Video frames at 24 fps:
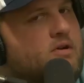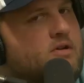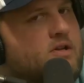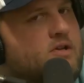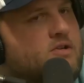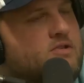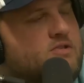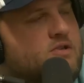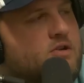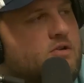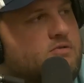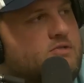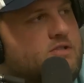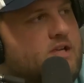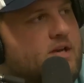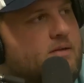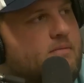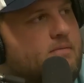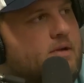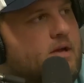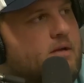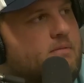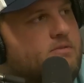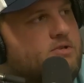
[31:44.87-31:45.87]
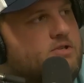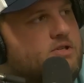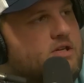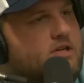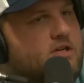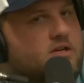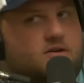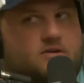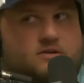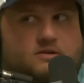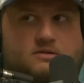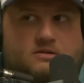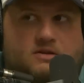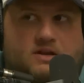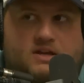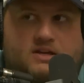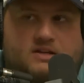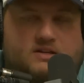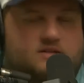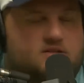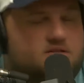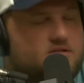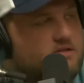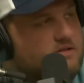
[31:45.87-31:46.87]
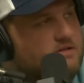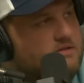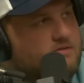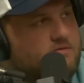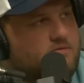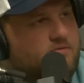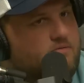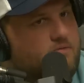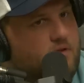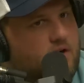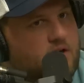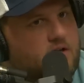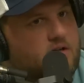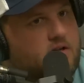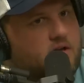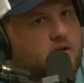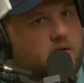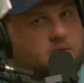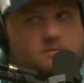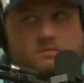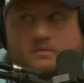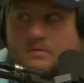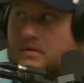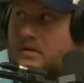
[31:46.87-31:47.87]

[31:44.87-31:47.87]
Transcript: and there's no tampon machine, are you like, this is fucked up?